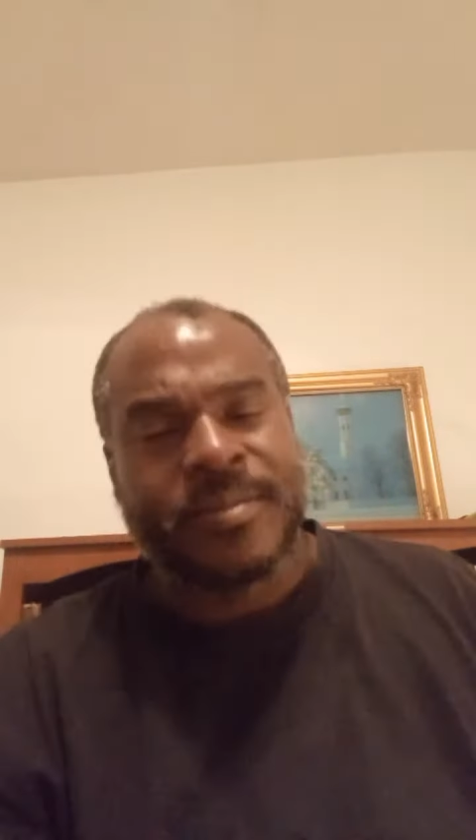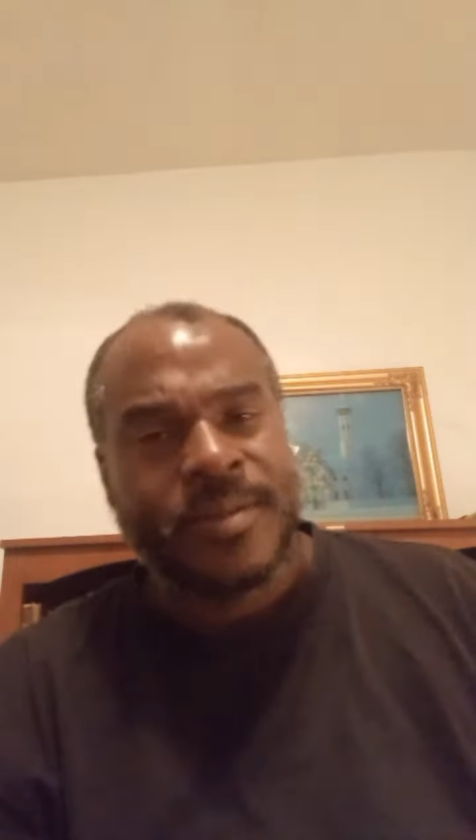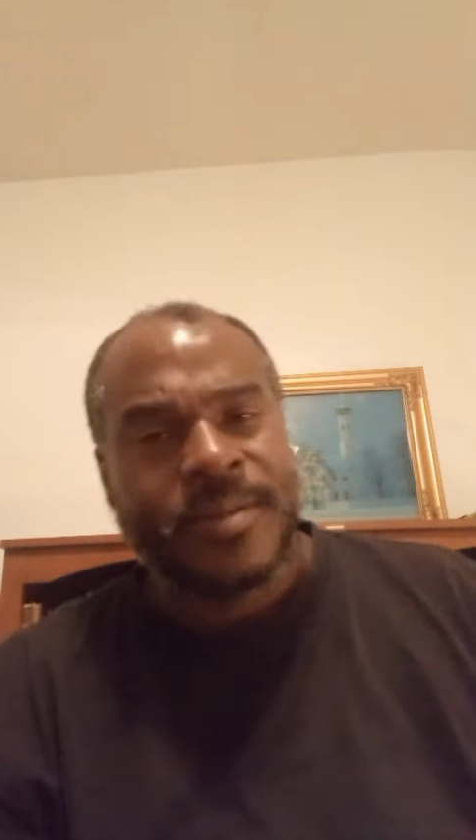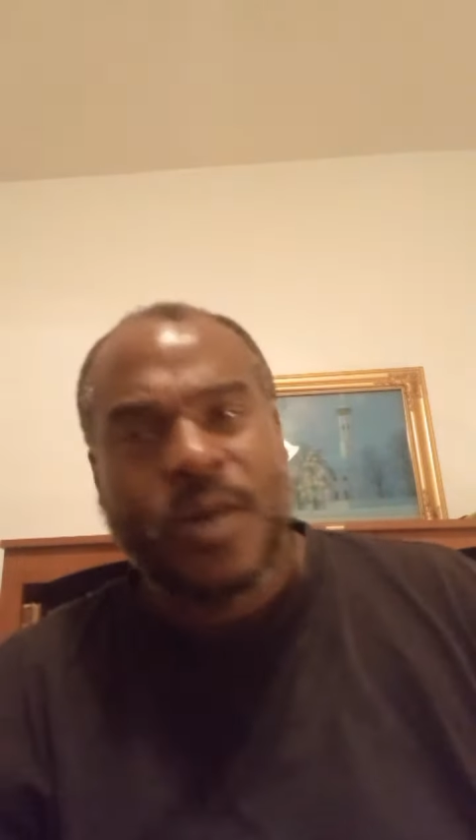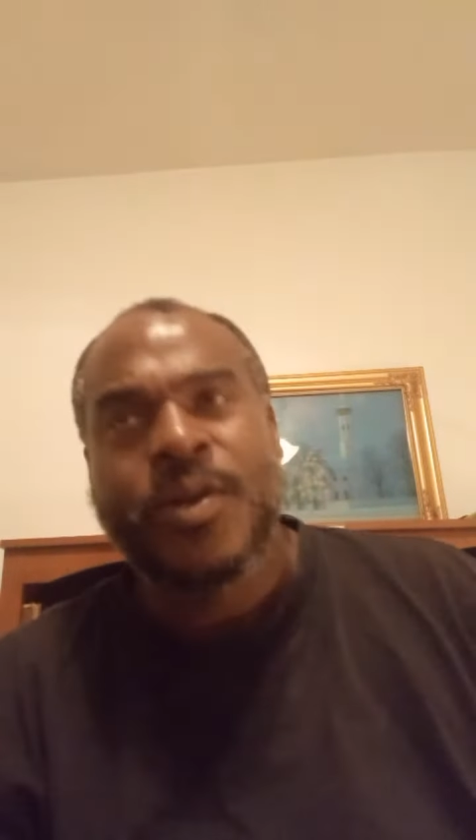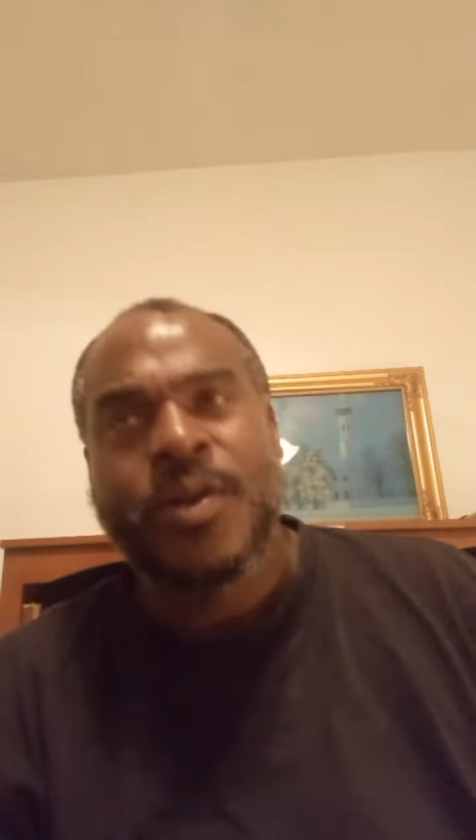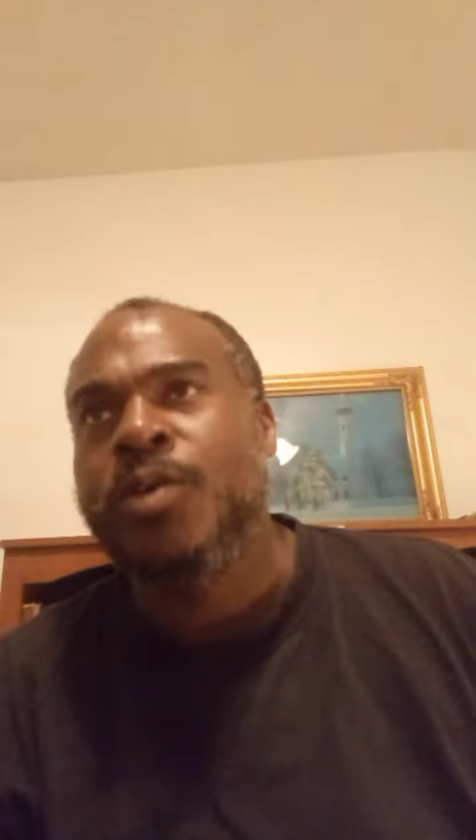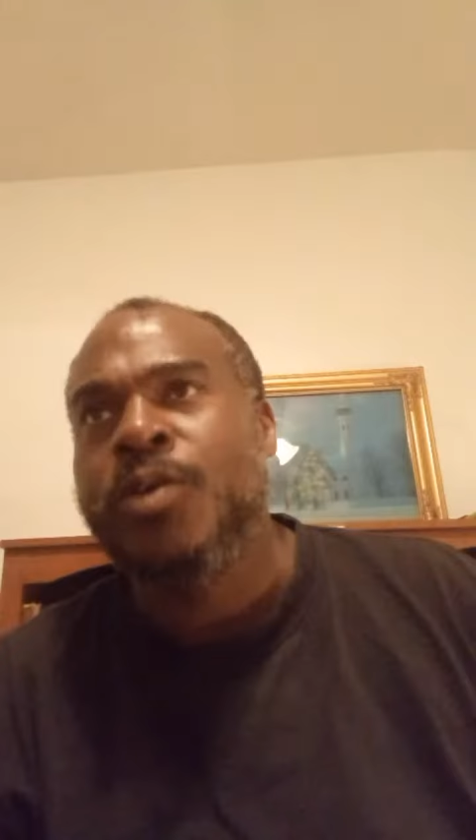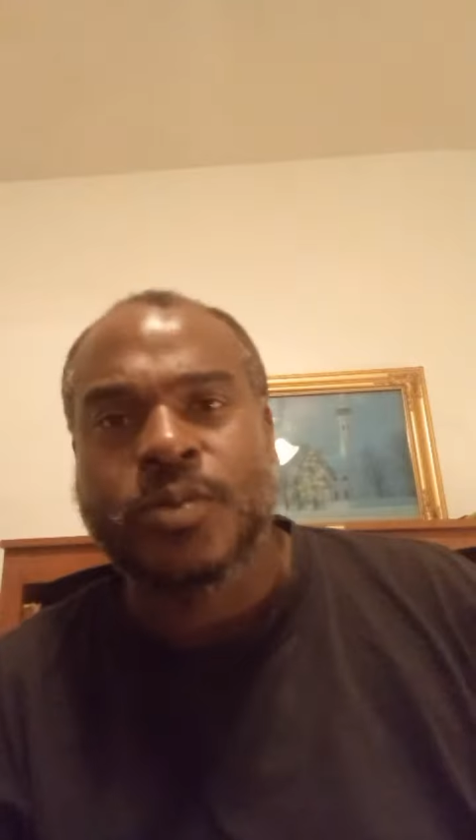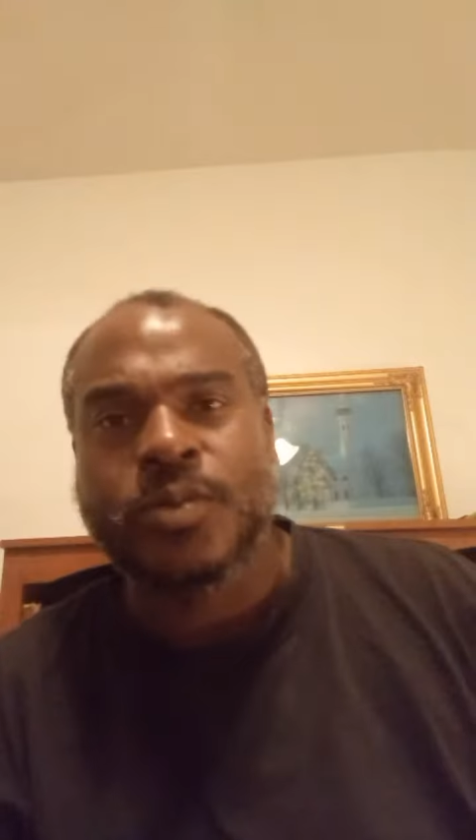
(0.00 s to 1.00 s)
Who knows?
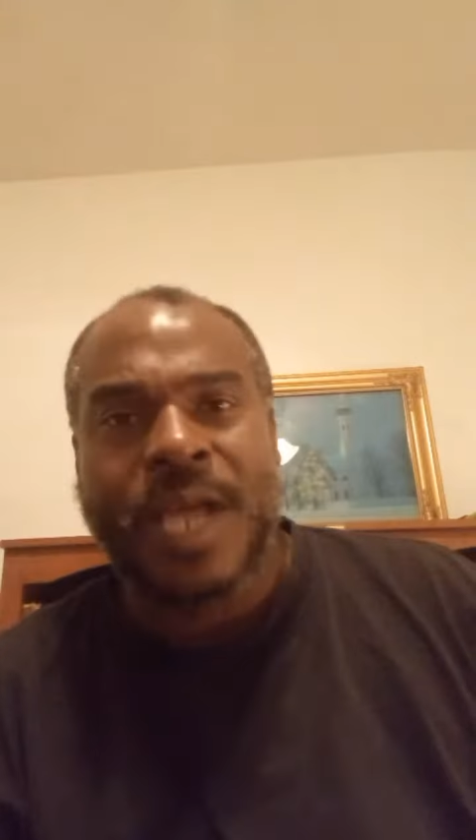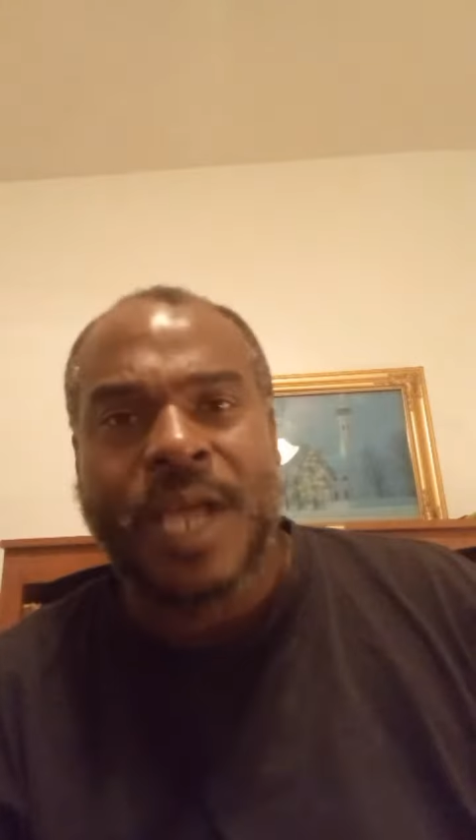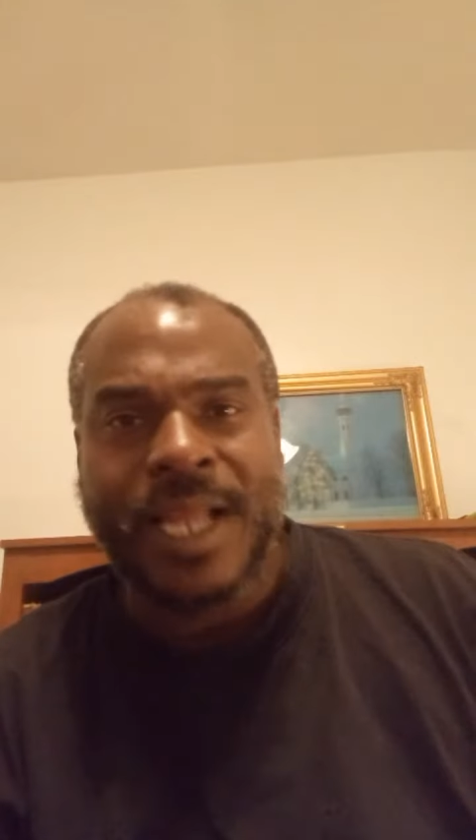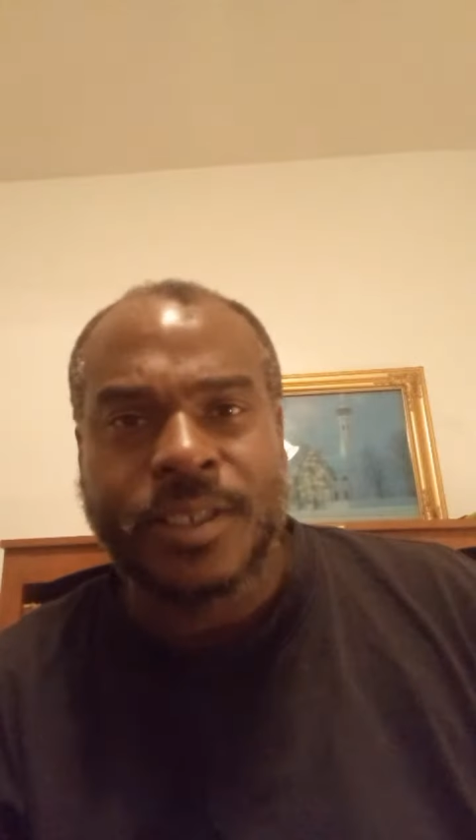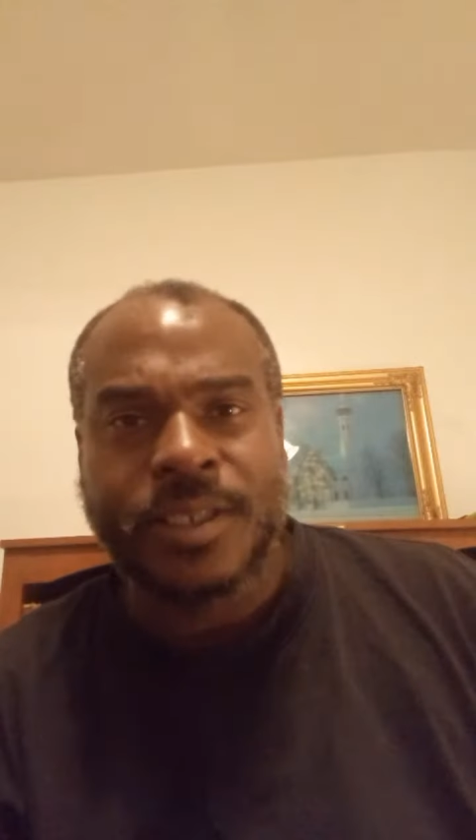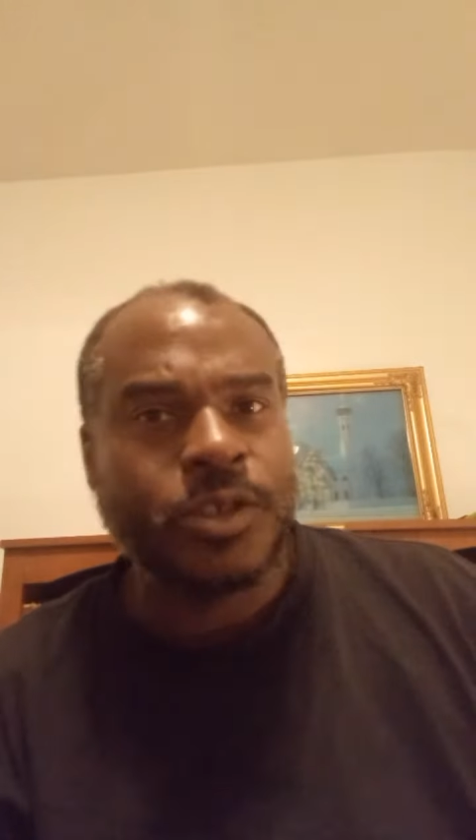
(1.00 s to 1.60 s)
I told you